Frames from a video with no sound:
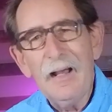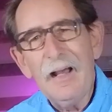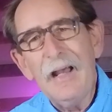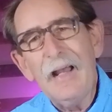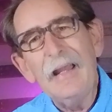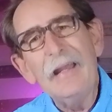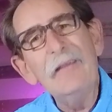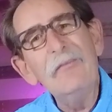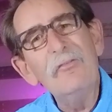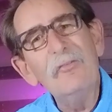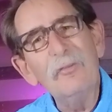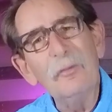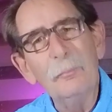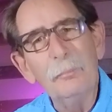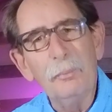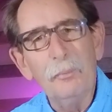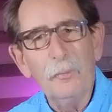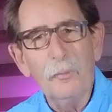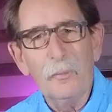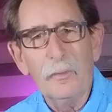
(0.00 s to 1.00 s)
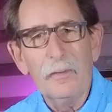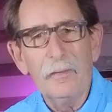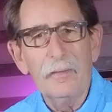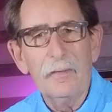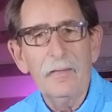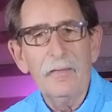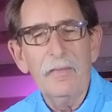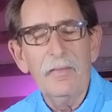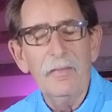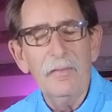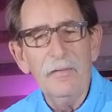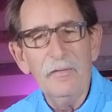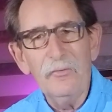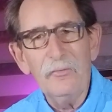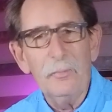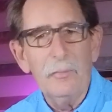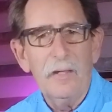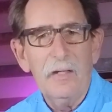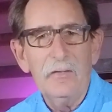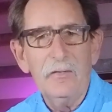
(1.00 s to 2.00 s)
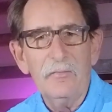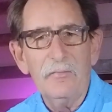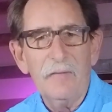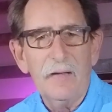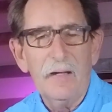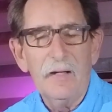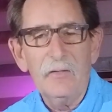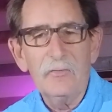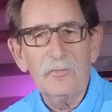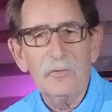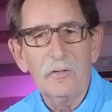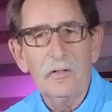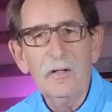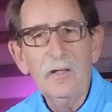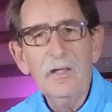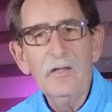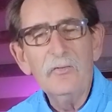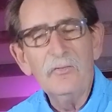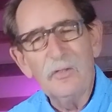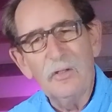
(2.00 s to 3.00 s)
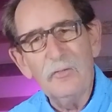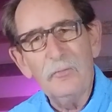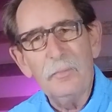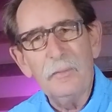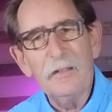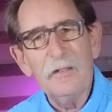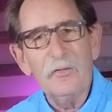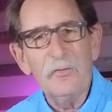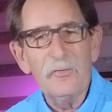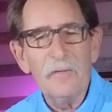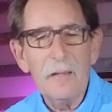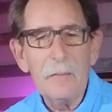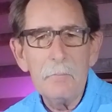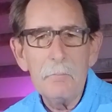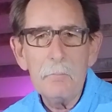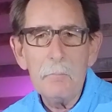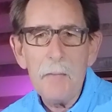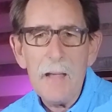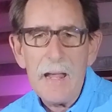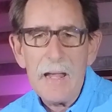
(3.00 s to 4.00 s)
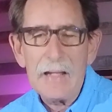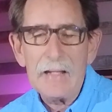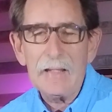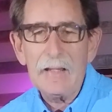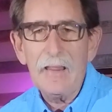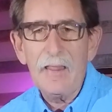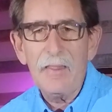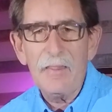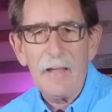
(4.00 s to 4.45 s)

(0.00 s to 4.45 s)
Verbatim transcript: I'd support this manufacturer just because they make